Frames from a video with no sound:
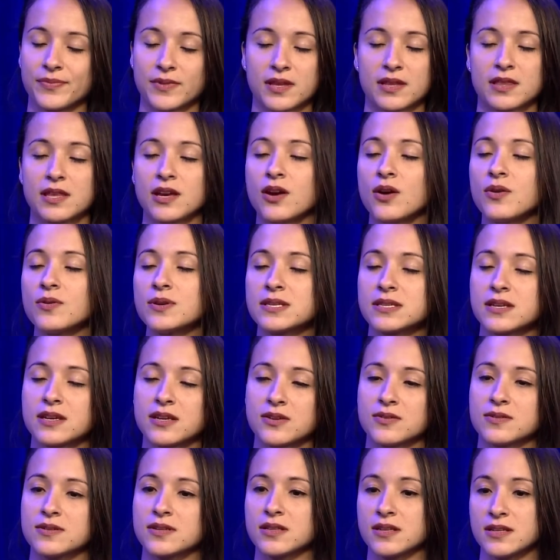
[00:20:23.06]
They always
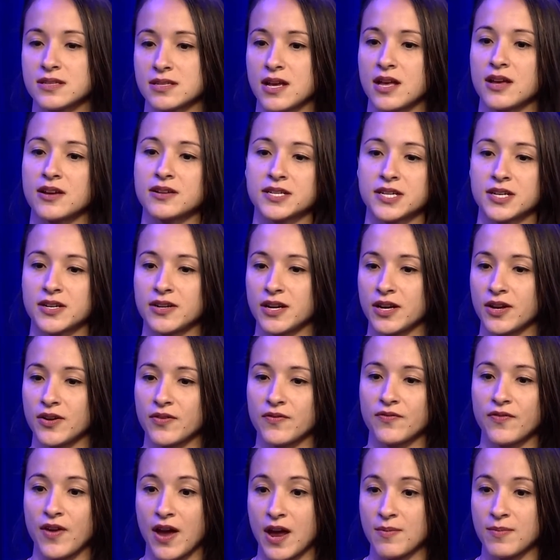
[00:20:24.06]
like using the solitary
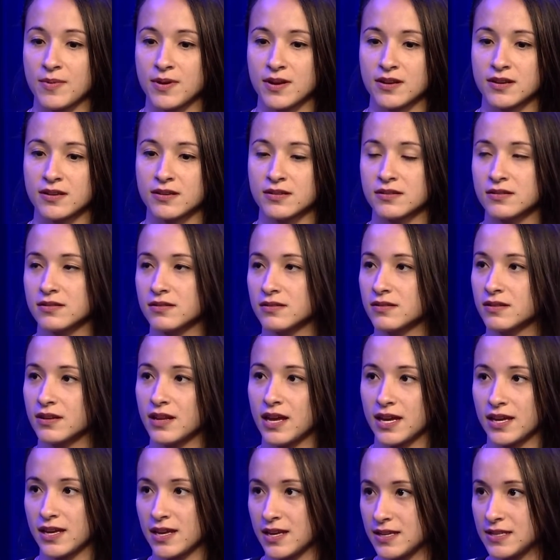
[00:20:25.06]
confinement
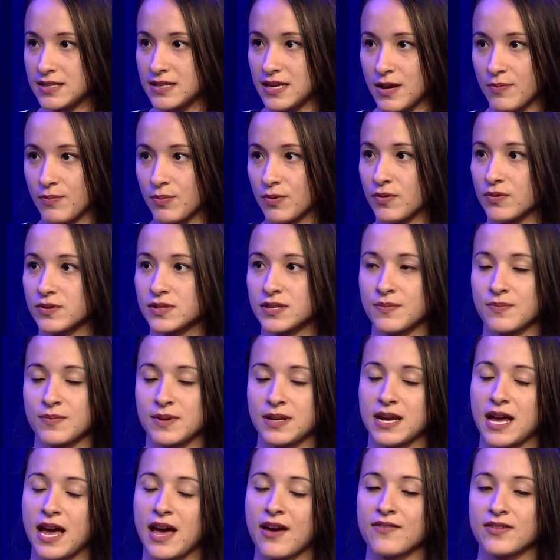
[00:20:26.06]
like example,
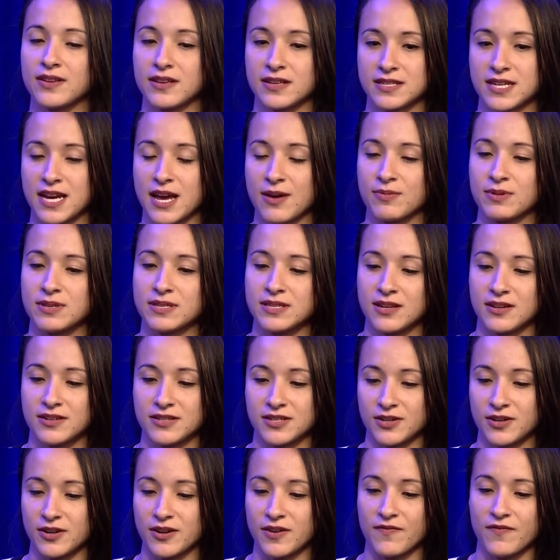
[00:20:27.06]
somebody having a tablet in
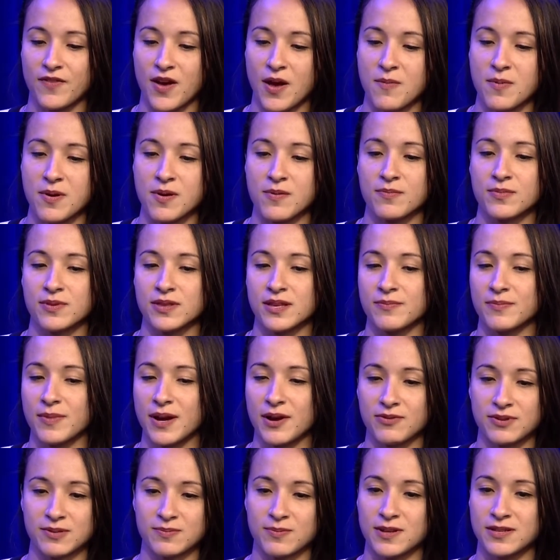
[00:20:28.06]
solitary confinement, but then
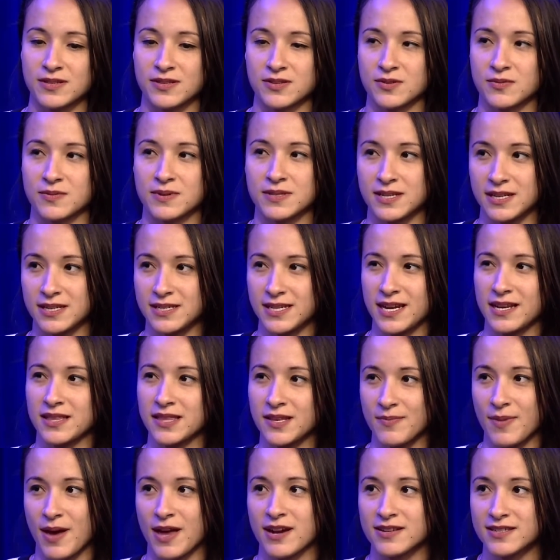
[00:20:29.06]
my response is always like, take
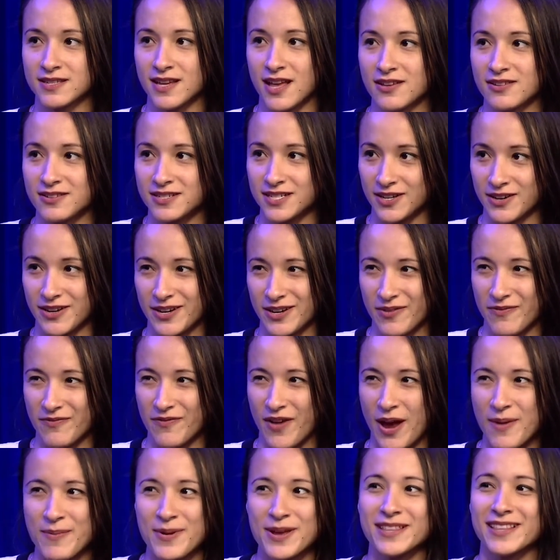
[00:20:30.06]
them out of solitary
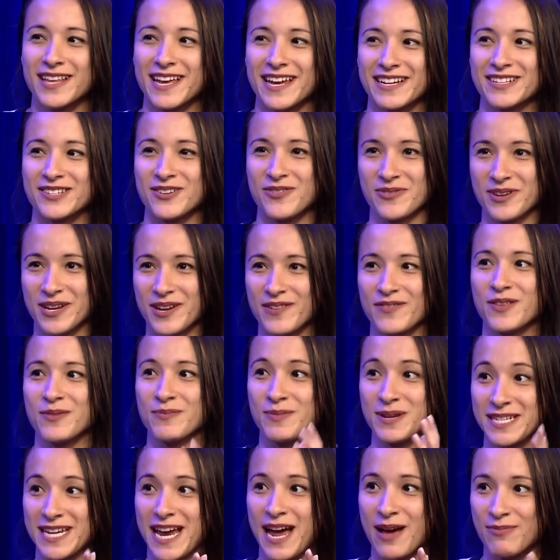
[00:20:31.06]
confinement, like don't give them
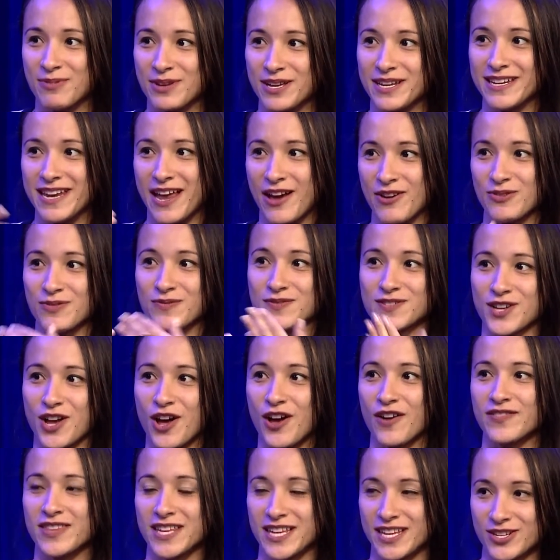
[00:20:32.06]
a tablet and now you've
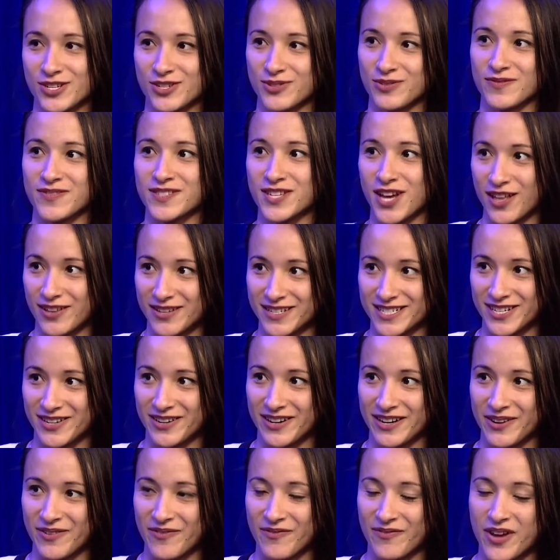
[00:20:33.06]
solved the issue of
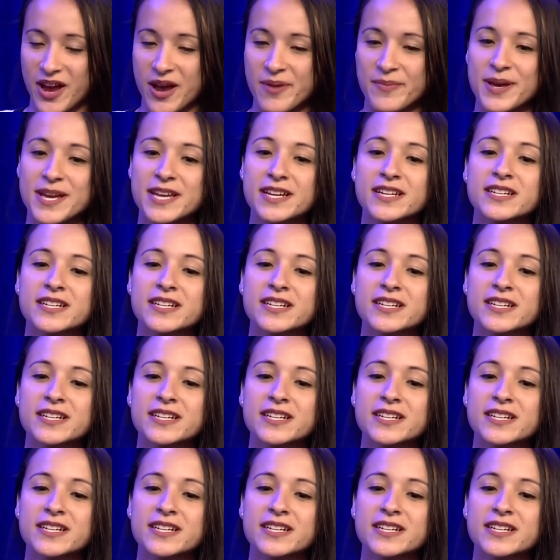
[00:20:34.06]
solitary confinement.